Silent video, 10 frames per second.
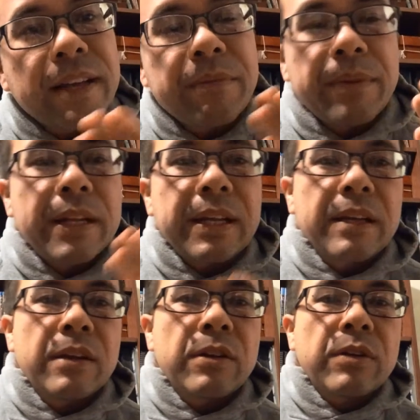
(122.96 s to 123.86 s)
light
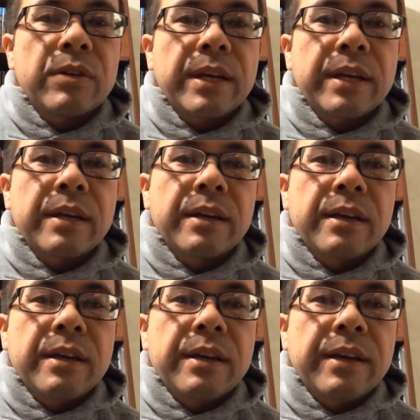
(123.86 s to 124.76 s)
meaning you know like
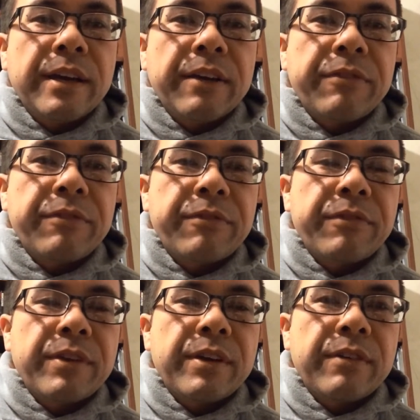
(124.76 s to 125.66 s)
if
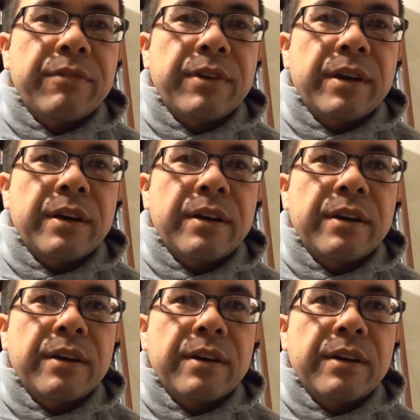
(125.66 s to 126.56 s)
if
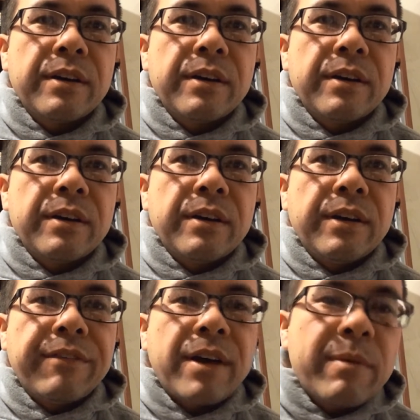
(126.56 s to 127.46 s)
uh,
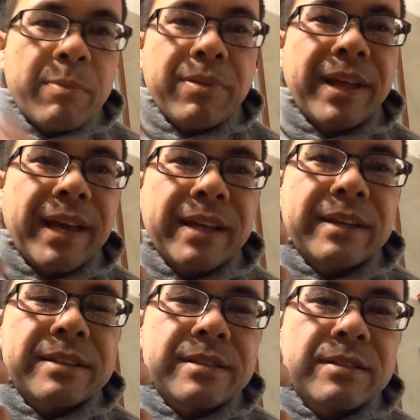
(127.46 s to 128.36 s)
if I'm a
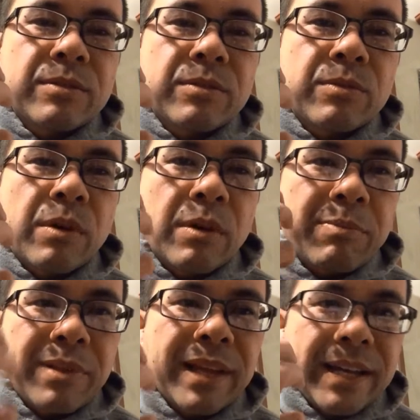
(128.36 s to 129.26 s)
planet well a
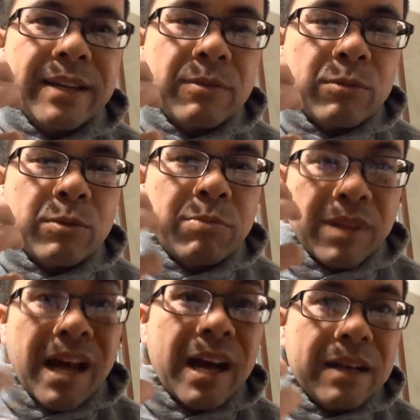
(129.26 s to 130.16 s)
planet will
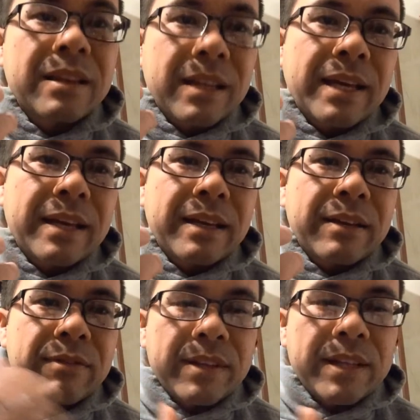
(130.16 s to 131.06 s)
block light
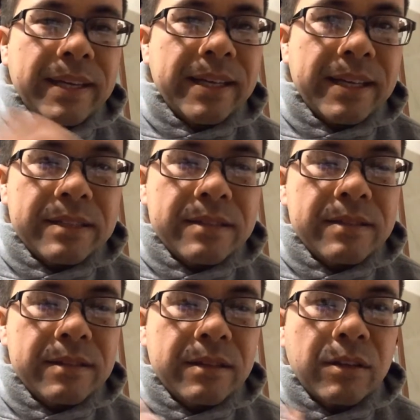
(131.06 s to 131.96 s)
if the light
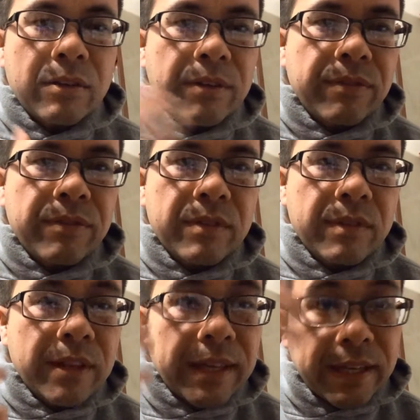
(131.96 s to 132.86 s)
gets you know if
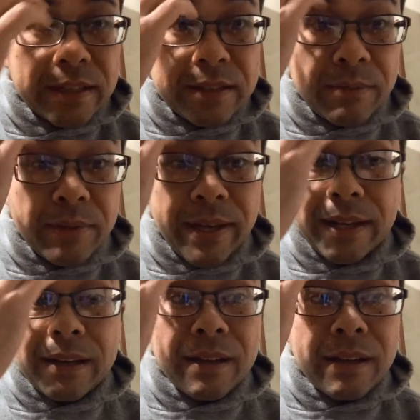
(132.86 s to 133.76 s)
the light hits the
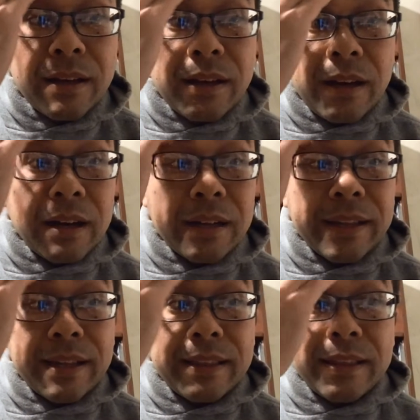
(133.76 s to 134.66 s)
planet uh,
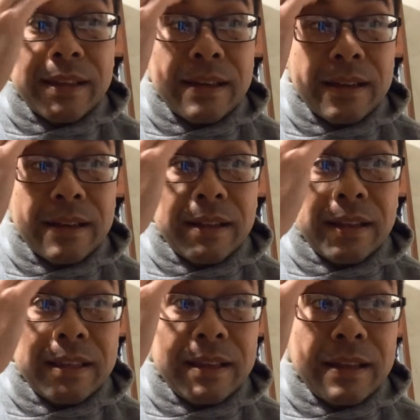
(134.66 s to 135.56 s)
they think
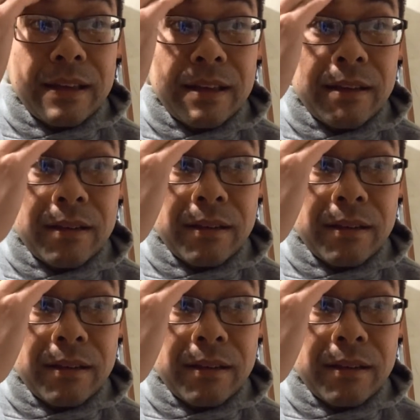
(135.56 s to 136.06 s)
they think